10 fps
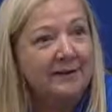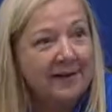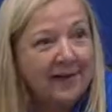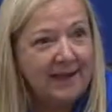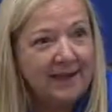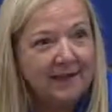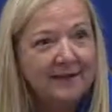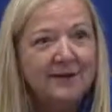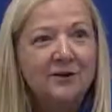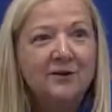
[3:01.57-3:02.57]
to say
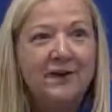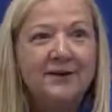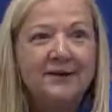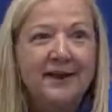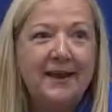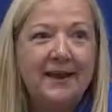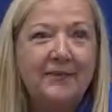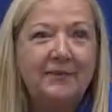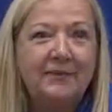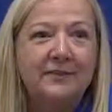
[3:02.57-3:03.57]
right
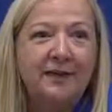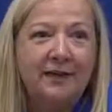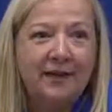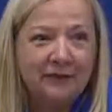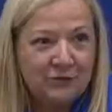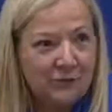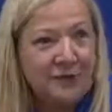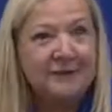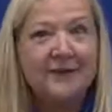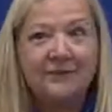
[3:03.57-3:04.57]
now, I have
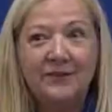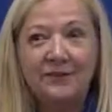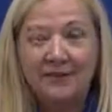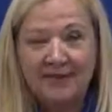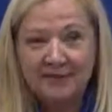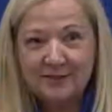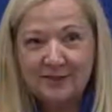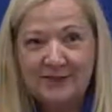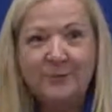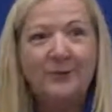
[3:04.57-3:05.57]
27 and
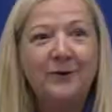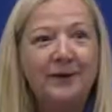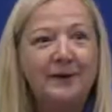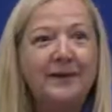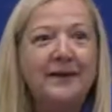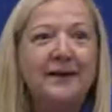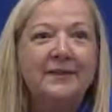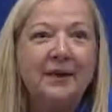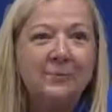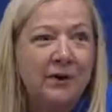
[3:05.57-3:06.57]
31.
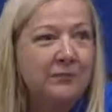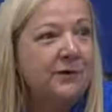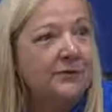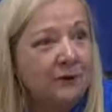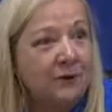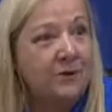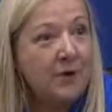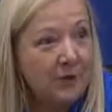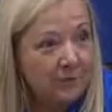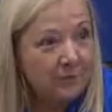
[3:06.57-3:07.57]
They both own their
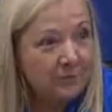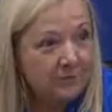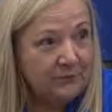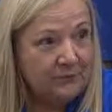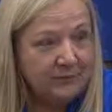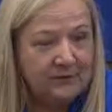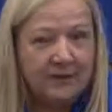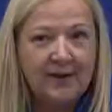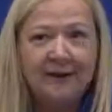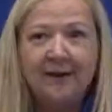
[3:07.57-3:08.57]
own homes.
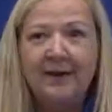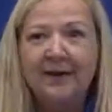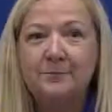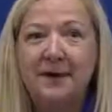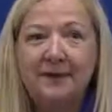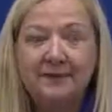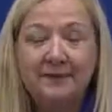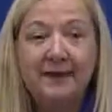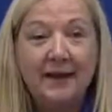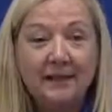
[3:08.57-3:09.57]
And my
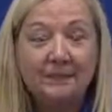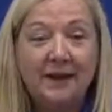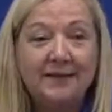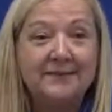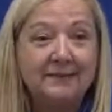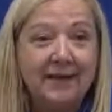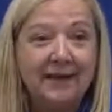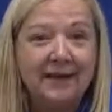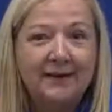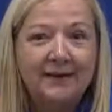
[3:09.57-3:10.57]

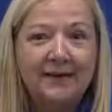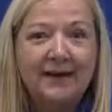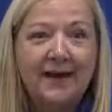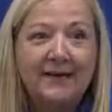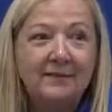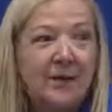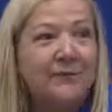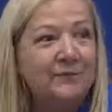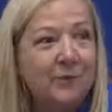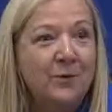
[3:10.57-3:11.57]
son has
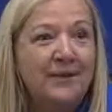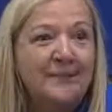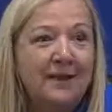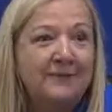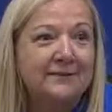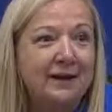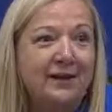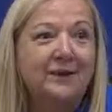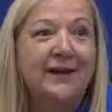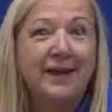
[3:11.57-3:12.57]
about
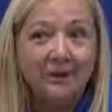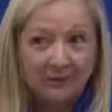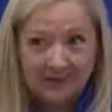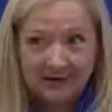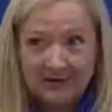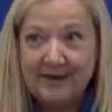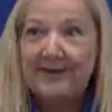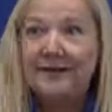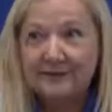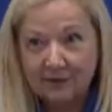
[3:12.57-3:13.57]
$40,000 equity
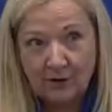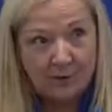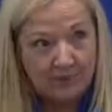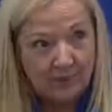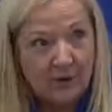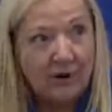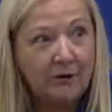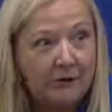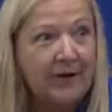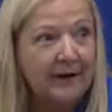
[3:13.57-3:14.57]
in his home
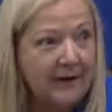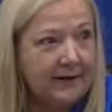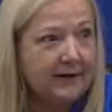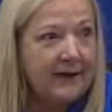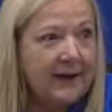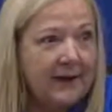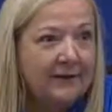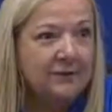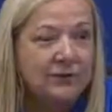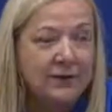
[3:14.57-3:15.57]
already
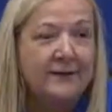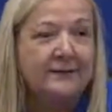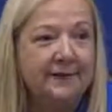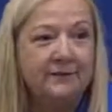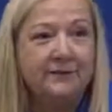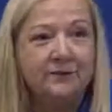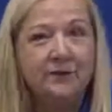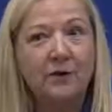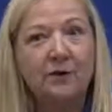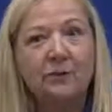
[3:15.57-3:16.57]
at 27
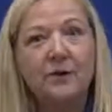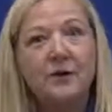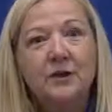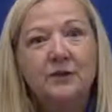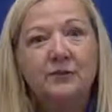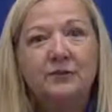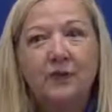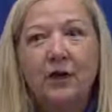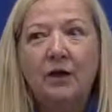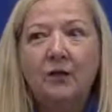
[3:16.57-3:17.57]
years old.
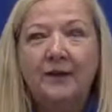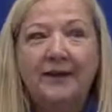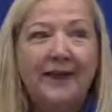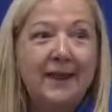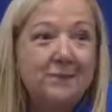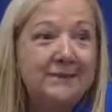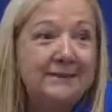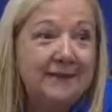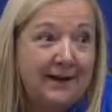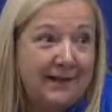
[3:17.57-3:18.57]
So it can
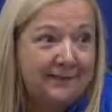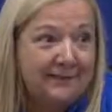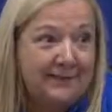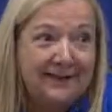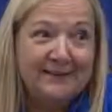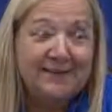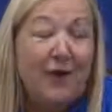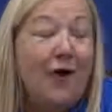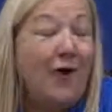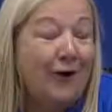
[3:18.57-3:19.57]
be done. It's
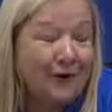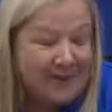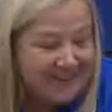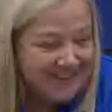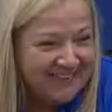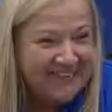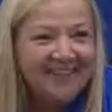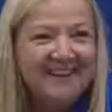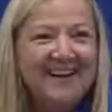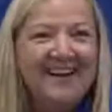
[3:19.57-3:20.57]
hard.
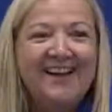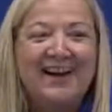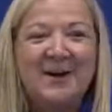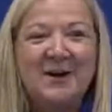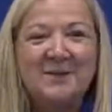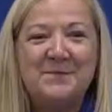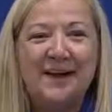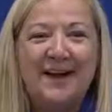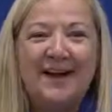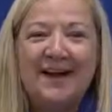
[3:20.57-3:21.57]

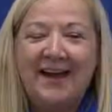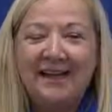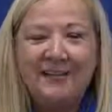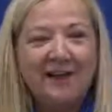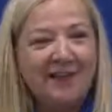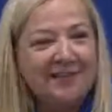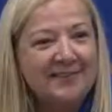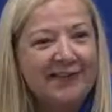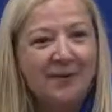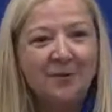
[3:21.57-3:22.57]
I
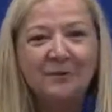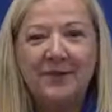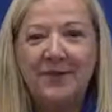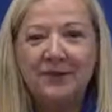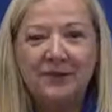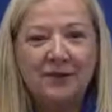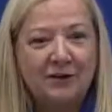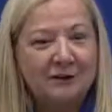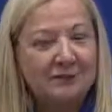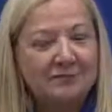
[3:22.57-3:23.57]
taught them that,
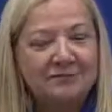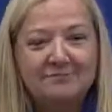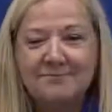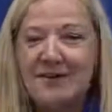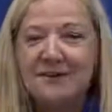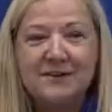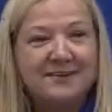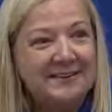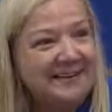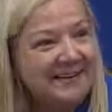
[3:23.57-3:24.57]
if you
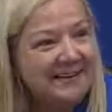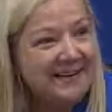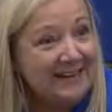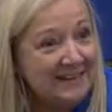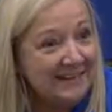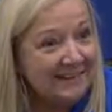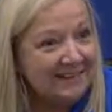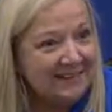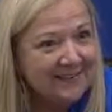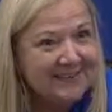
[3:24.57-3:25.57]
didn't need
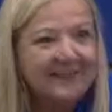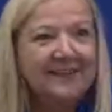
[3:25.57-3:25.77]
it